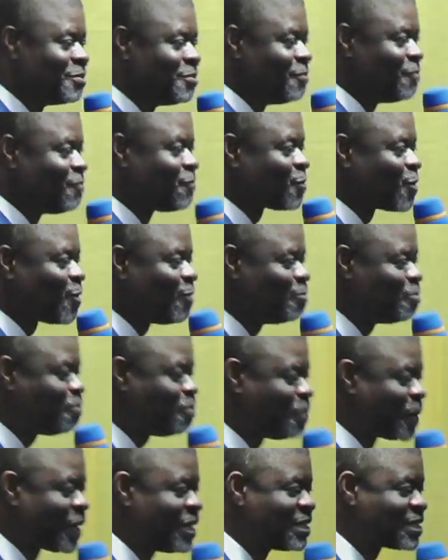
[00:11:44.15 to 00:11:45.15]
from
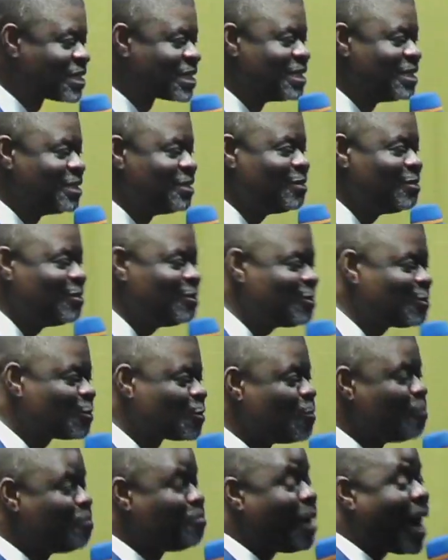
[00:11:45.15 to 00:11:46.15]
prison to
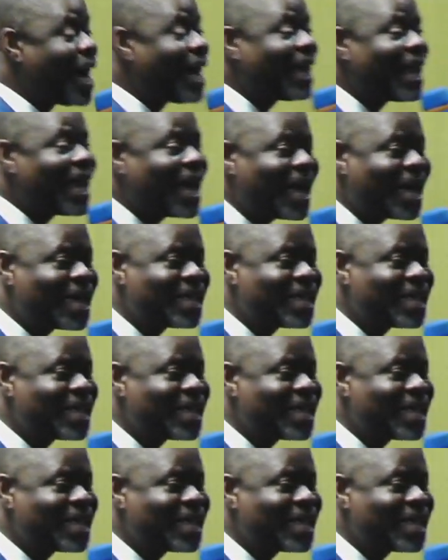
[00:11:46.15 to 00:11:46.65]
palace,